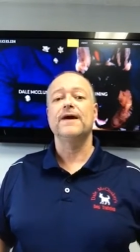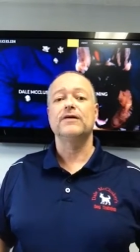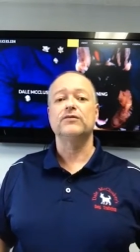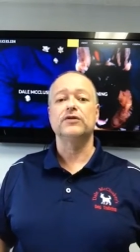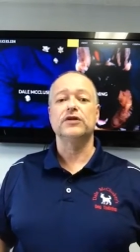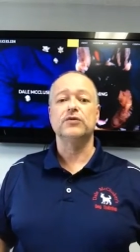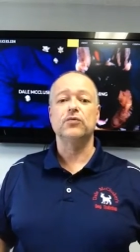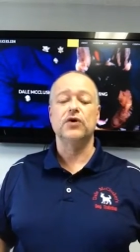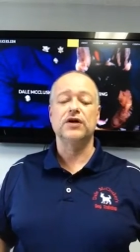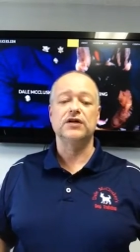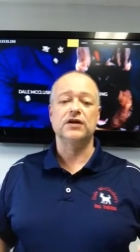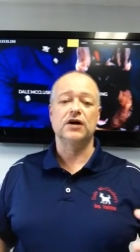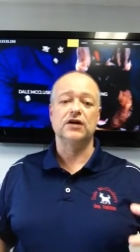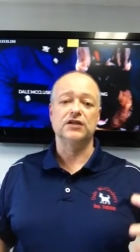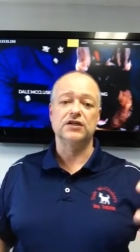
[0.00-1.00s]
really wanting
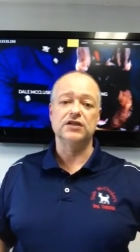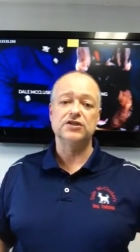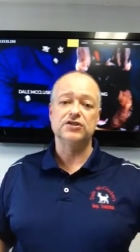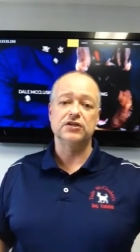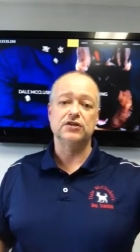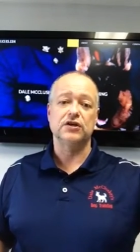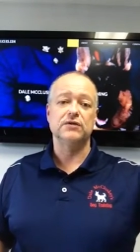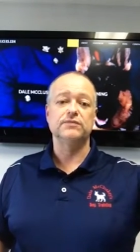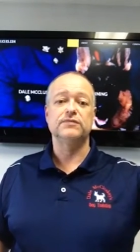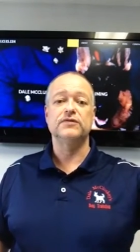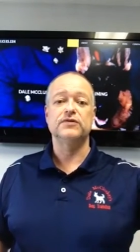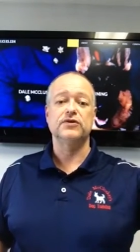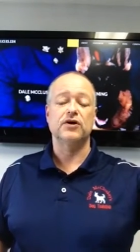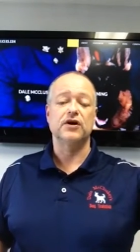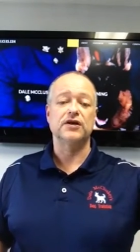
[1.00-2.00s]
to unleash the
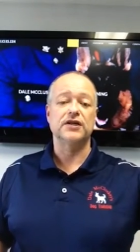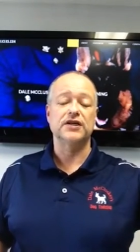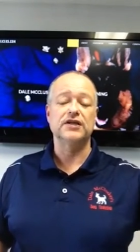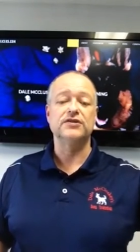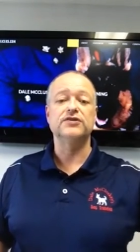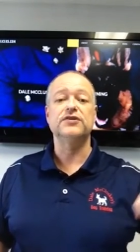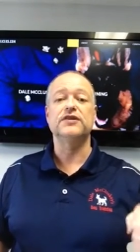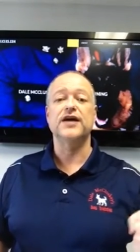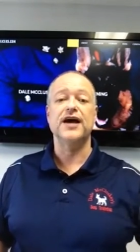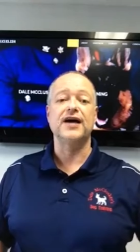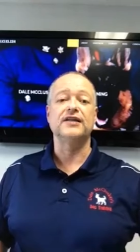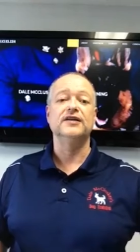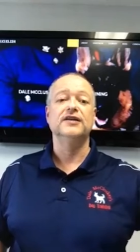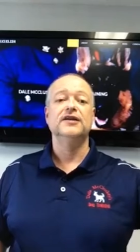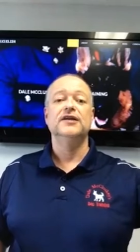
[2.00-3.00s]
dog into
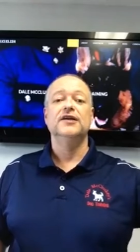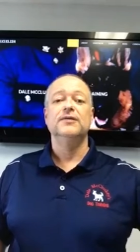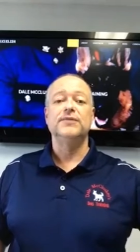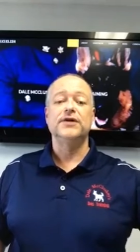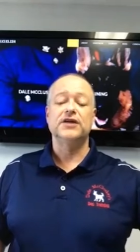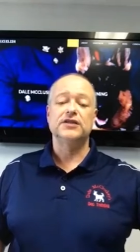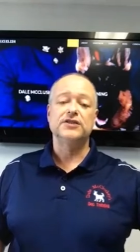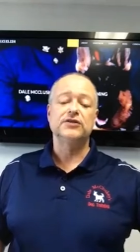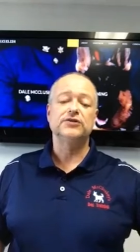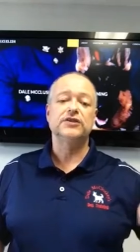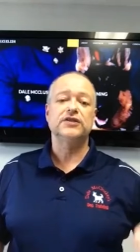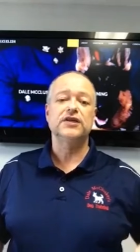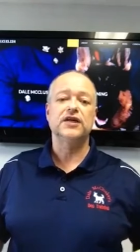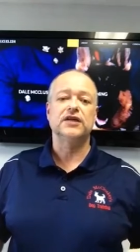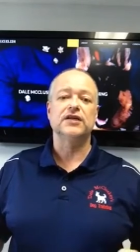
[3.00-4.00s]
that. Because here's the
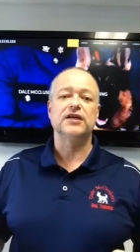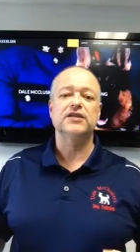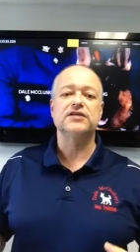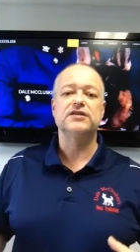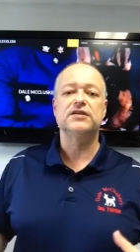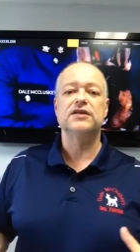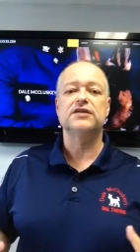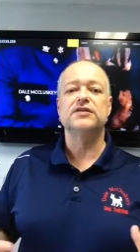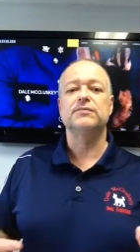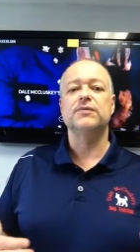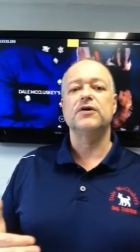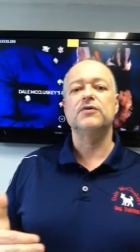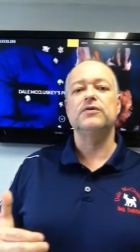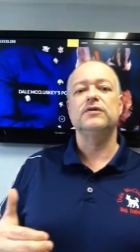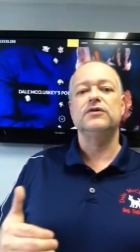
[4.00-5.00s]
thing: it's
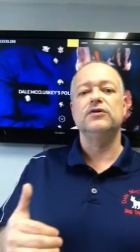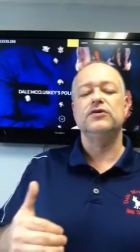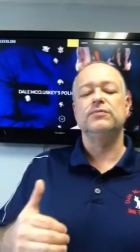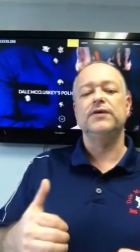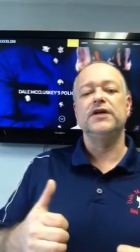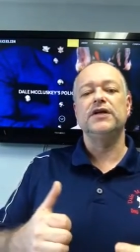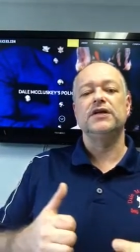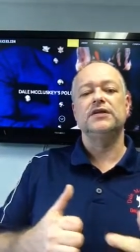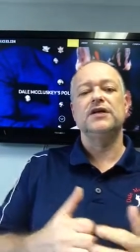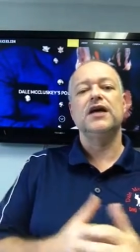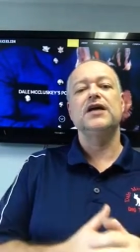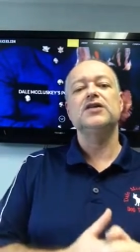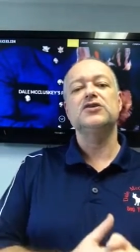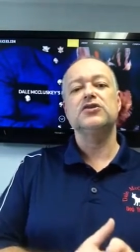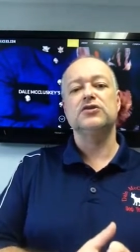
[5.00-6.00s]
about you're being
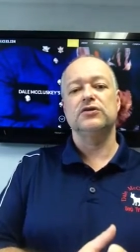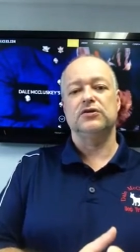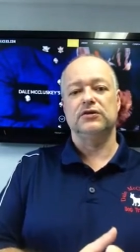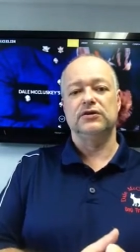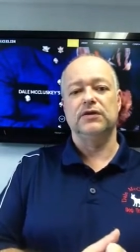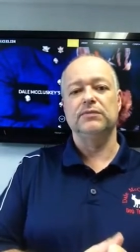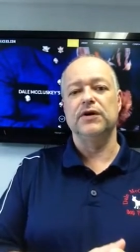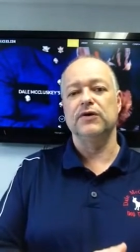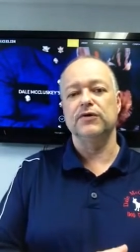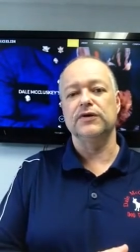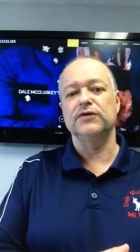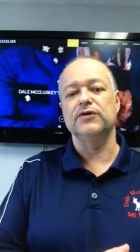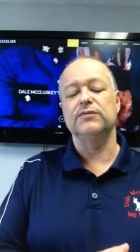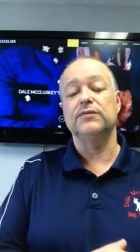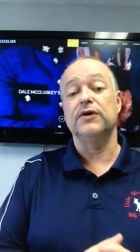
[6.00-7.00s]
intentional about
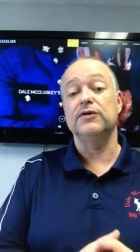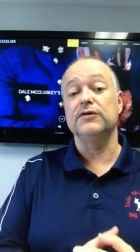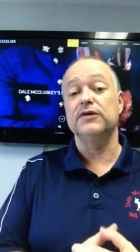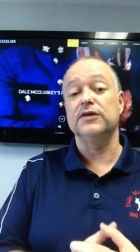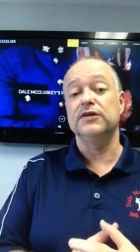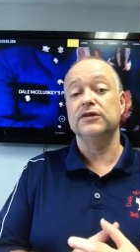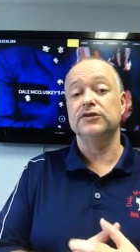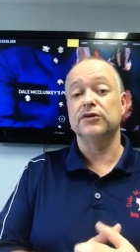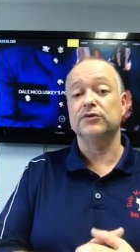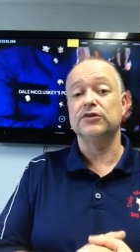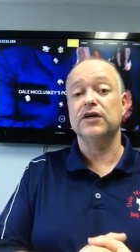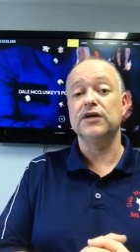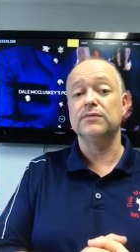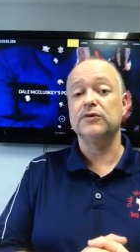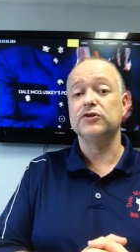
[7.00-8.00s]
it. So it's
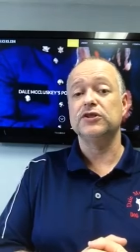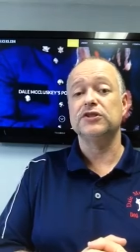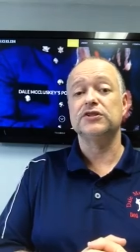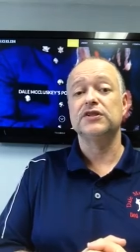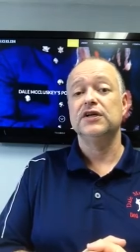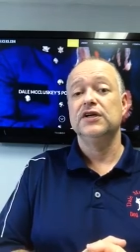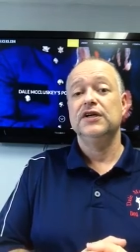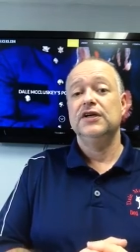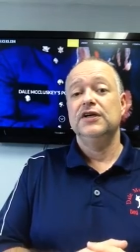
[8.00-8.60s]
not about just